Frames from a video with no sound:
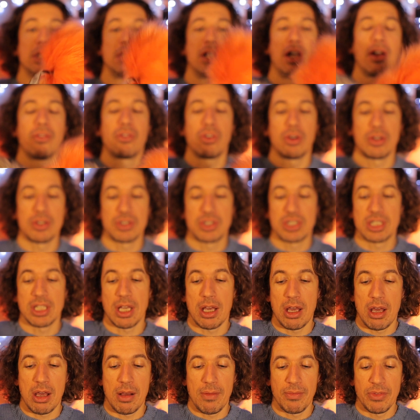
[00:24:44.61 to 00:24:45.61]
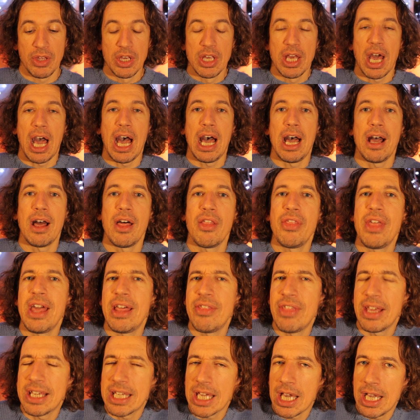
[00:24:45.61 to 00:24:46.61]
I've got some,
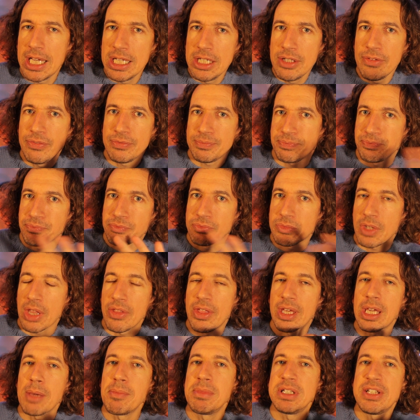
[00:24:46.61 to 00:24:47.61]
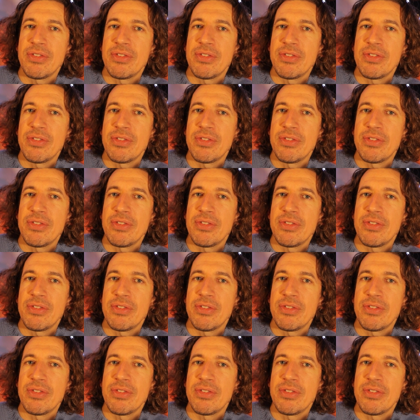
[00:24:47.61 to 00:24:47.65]
they come in